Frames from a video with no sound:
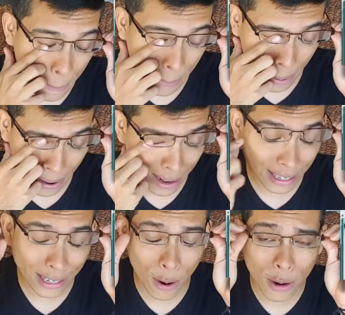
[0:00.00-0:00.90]
But
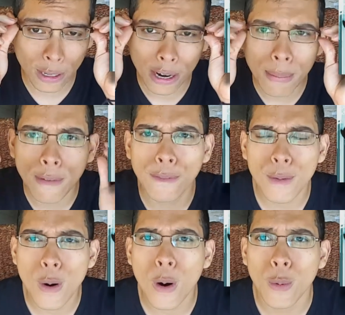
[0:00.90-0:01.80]
let's go into number
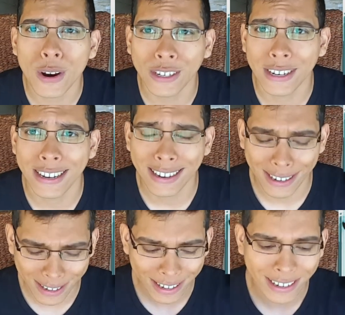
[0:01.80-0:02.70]
four, which
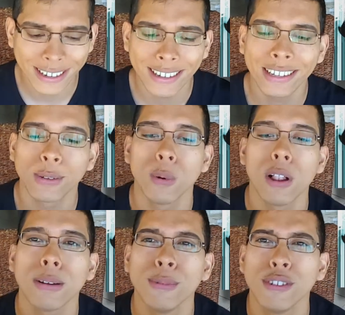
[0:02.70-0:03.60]
is
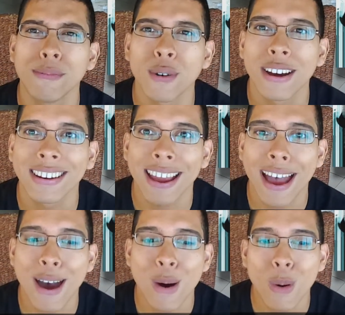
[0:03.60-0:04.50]
Welcome to the
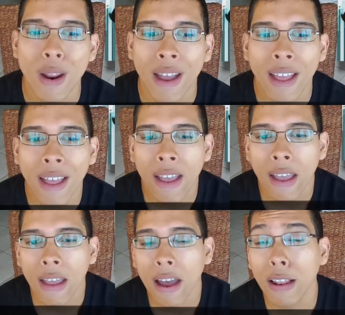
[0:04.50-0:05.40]
Breakdown.
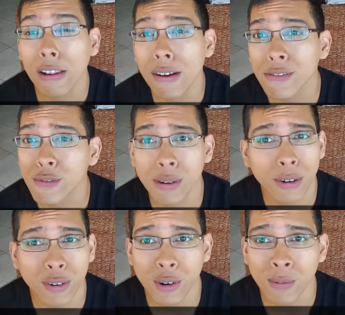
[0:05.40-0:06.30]
I love the drum
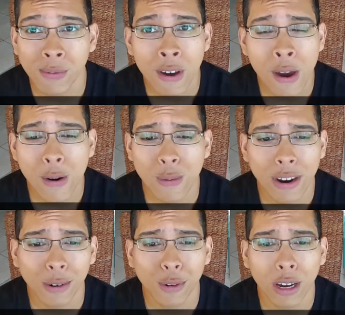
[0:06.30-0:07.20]
intro,
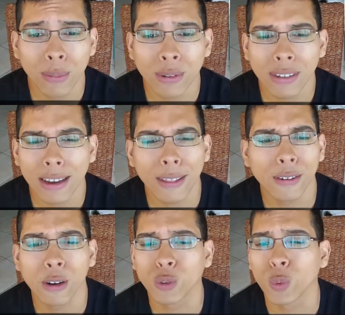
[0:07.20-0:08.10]
great drums.
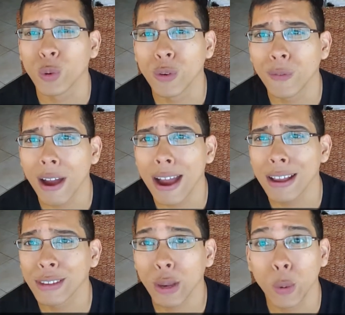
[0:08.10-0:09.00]
This song's real
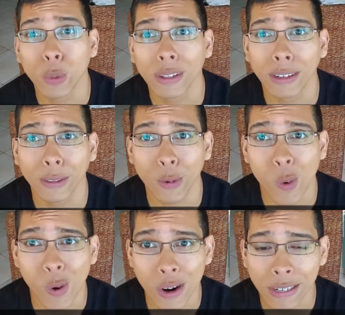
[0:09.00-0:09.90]
fast. I really dig the
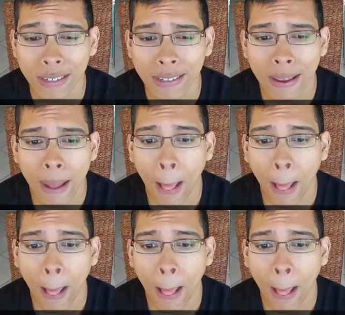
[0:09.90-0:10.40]
chorus.